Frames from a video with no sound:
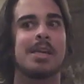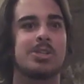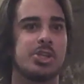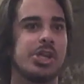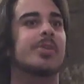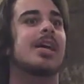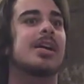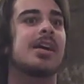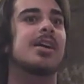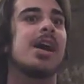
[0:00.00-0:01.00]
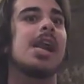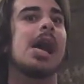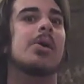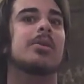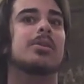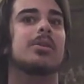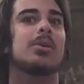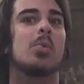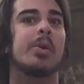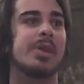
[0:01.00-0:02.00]
it's a joke that got cut out
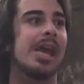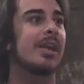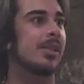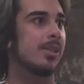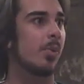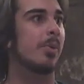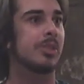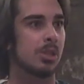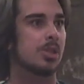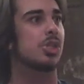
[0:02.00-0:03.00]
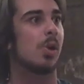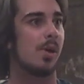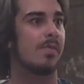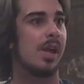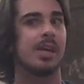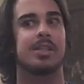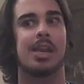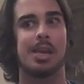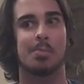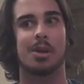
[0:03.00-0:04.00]
when we took the show offline and
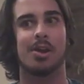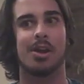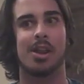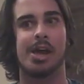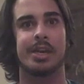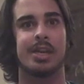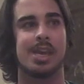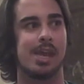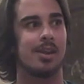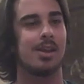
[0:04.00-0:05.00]
then had to put it online again.